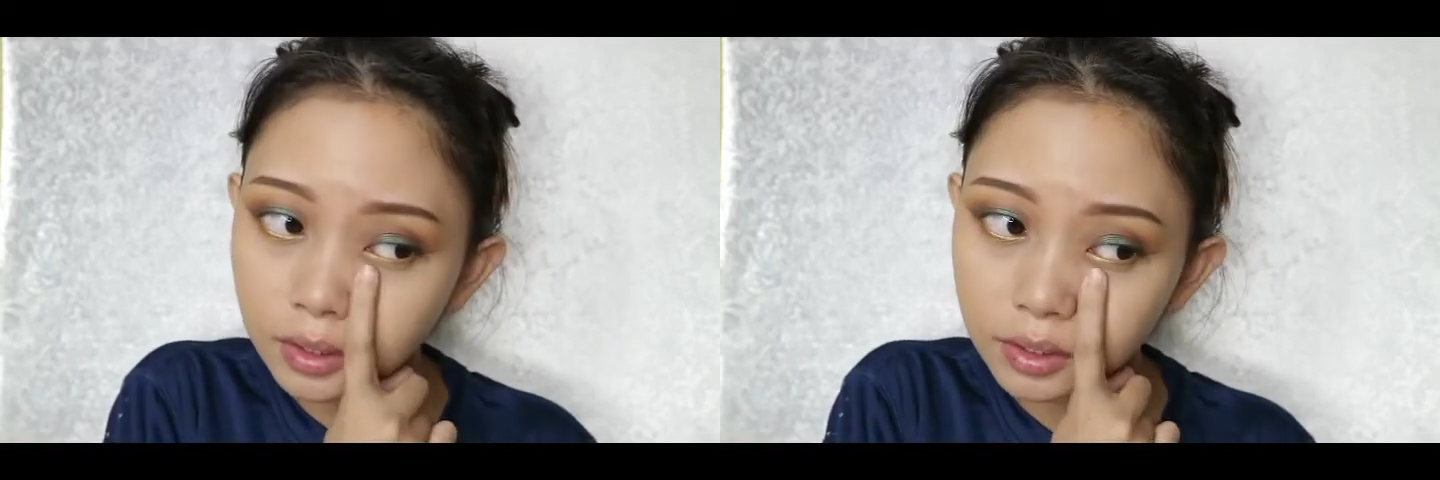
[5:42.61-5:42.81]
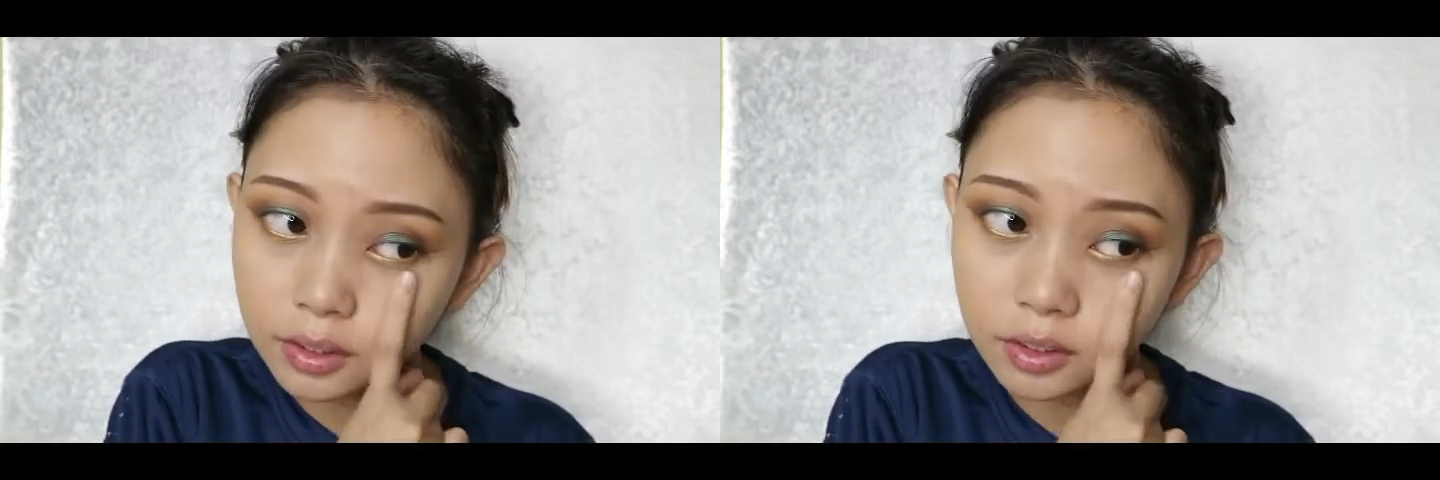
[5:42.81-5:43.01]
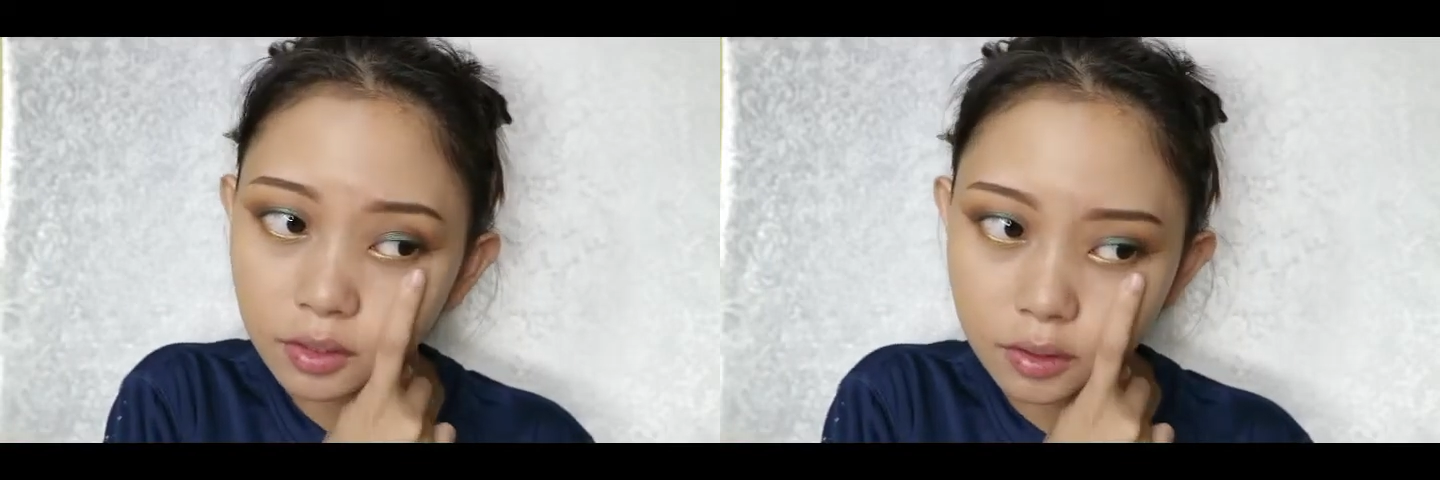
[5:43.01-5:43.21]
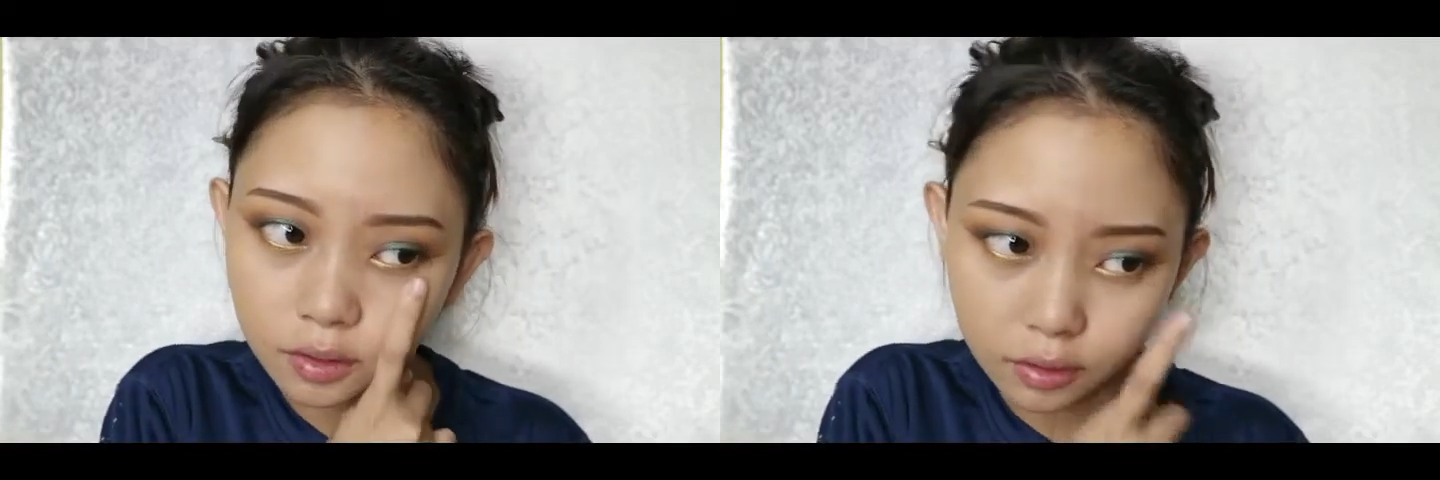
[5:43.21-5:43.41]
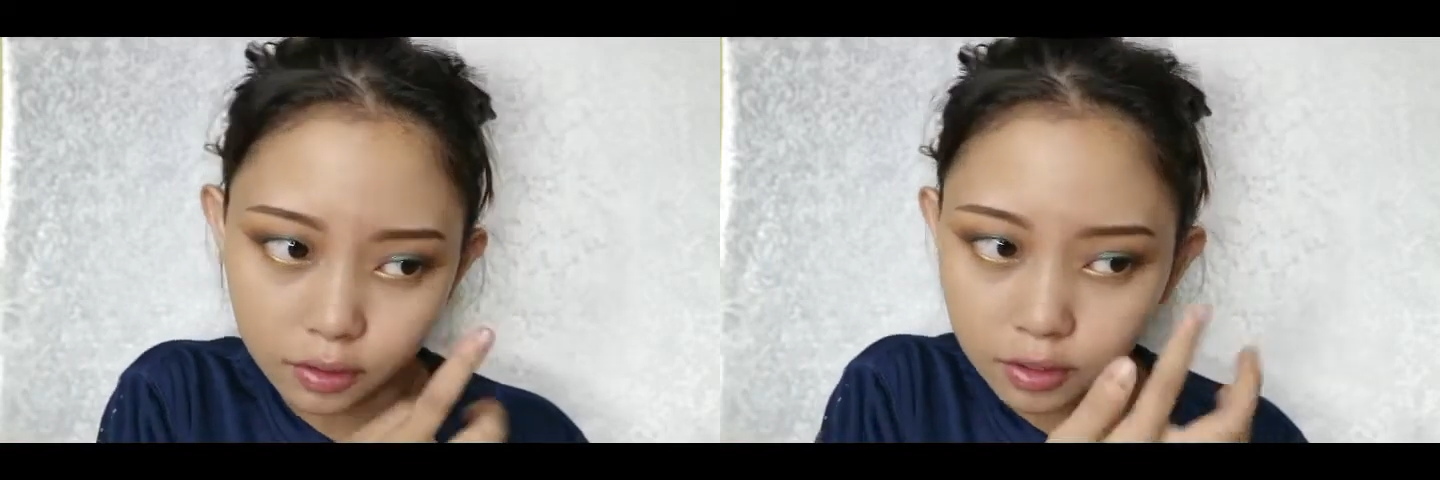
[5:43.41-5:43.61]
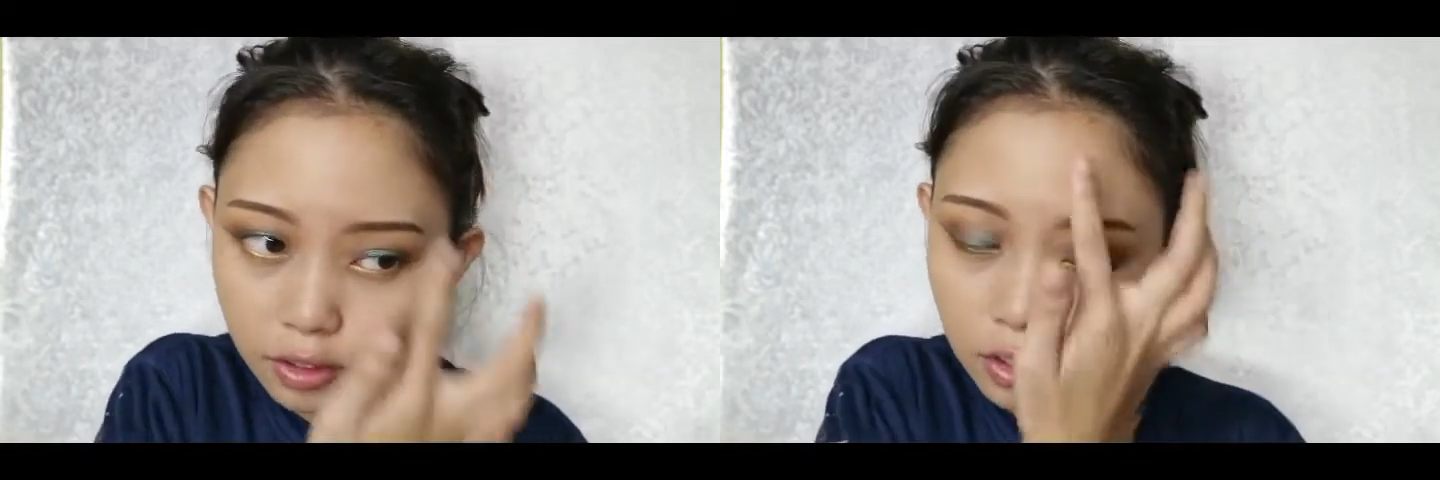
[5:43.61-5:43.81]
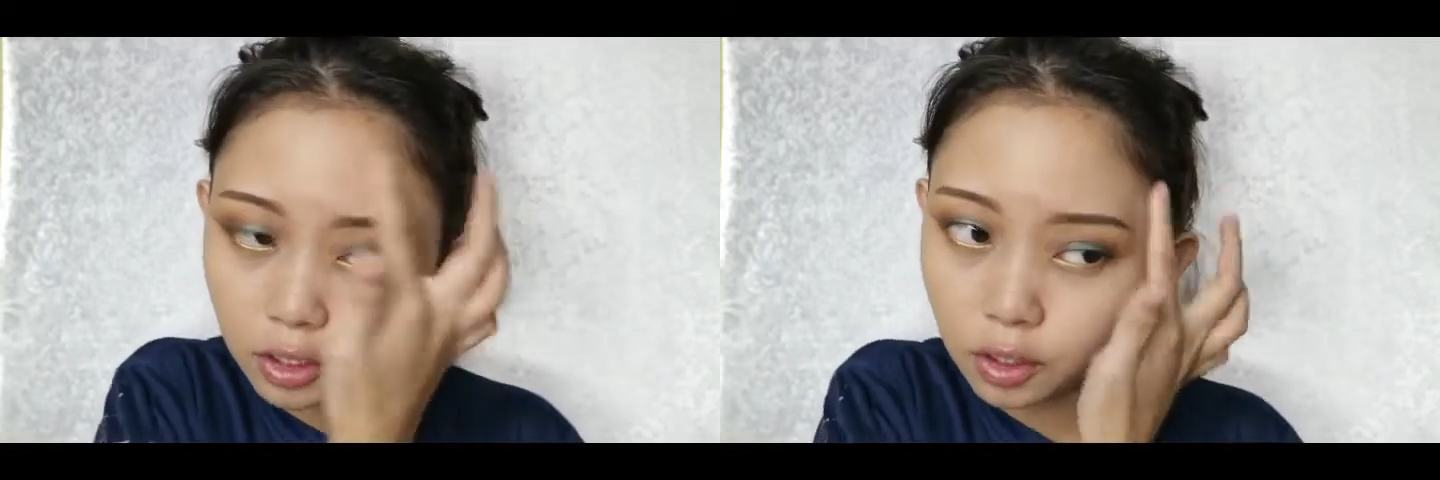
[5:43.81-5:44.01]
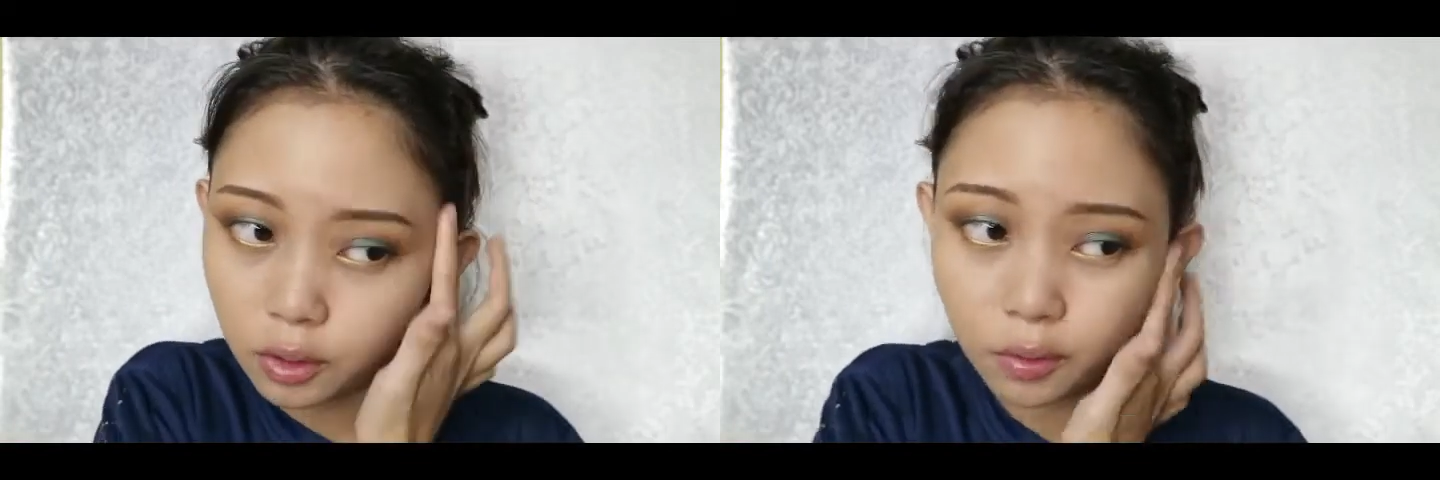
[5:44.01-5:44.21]
so it's
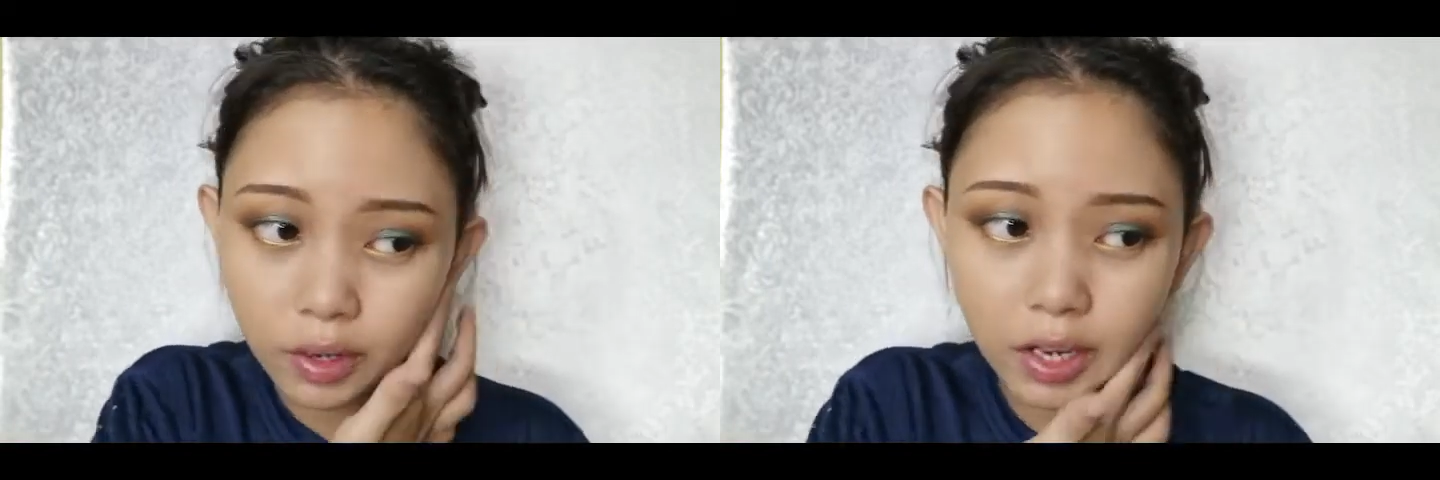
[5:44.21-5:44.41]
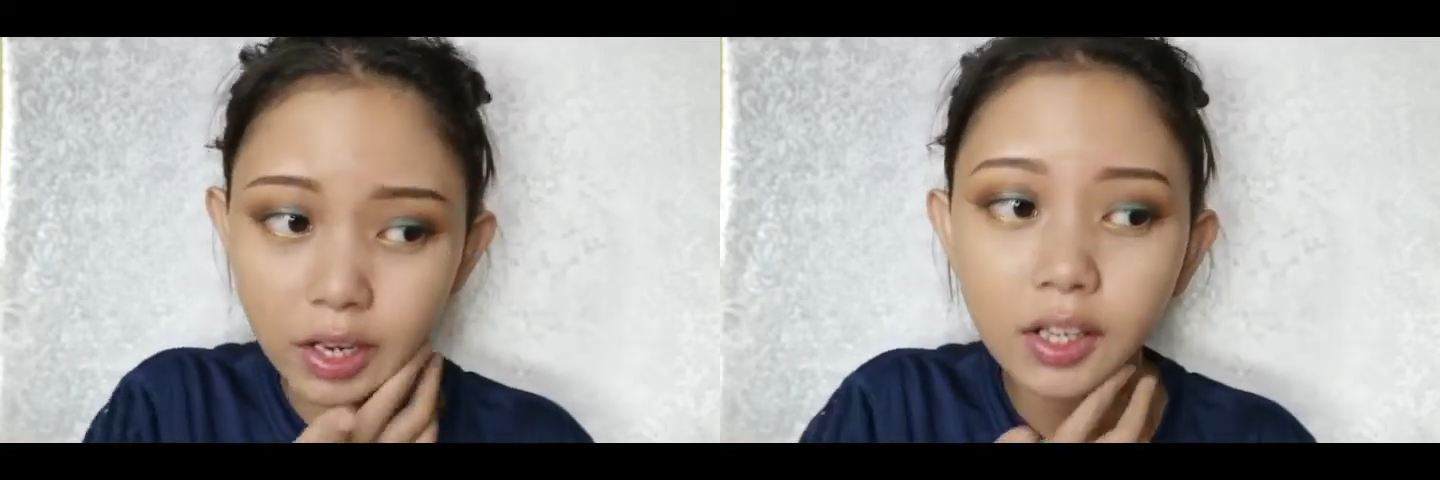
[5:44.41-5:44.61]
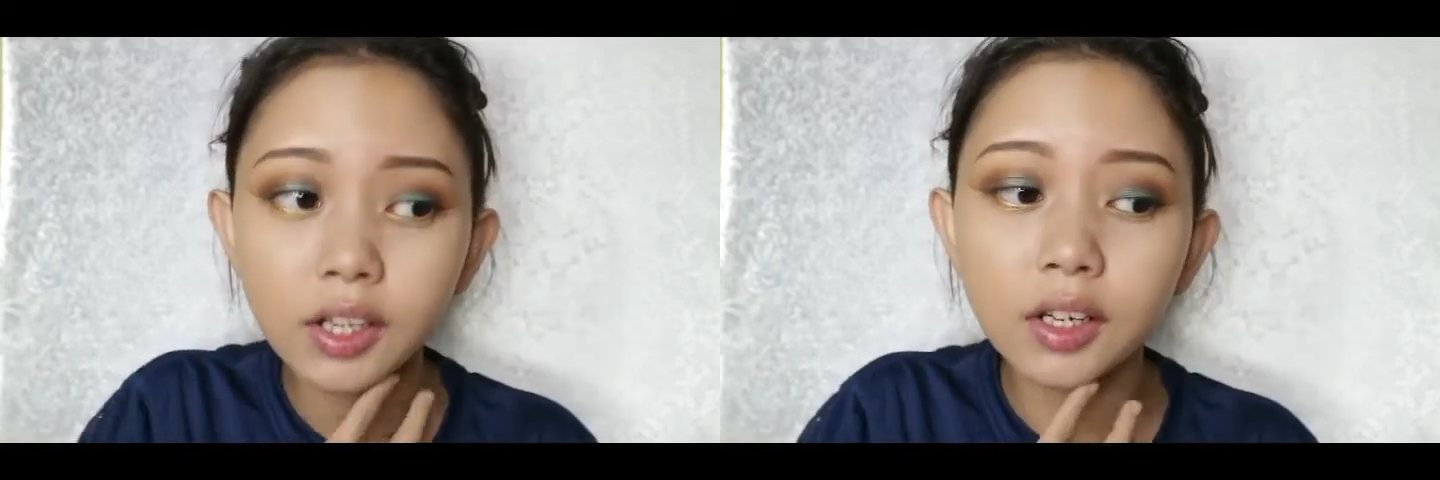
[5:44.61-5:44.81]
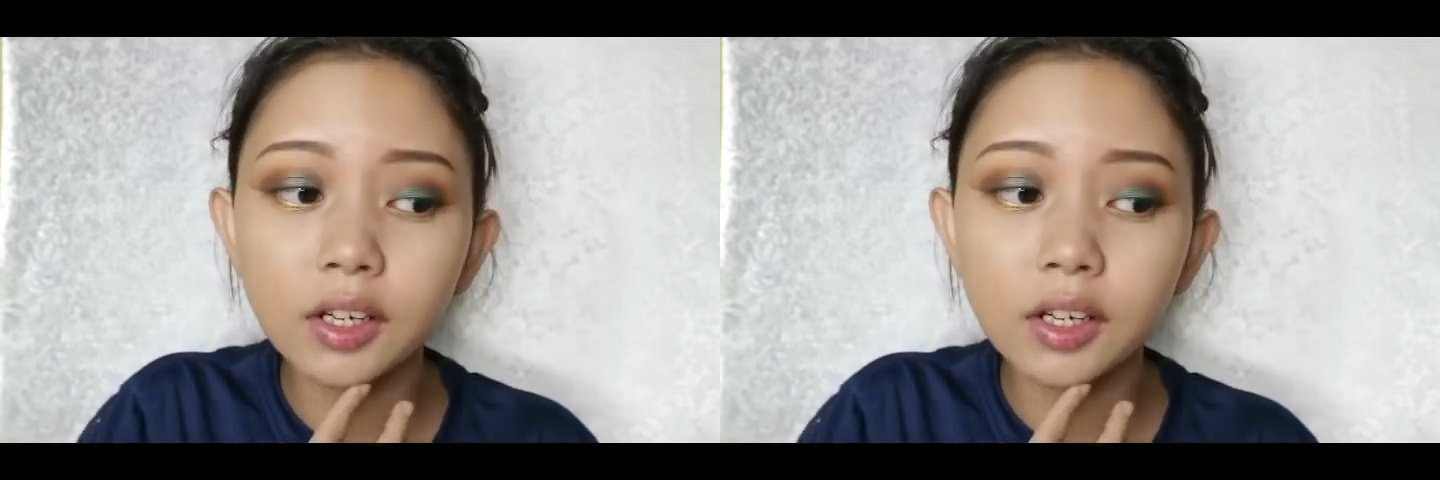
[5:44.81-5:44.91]
not glowing.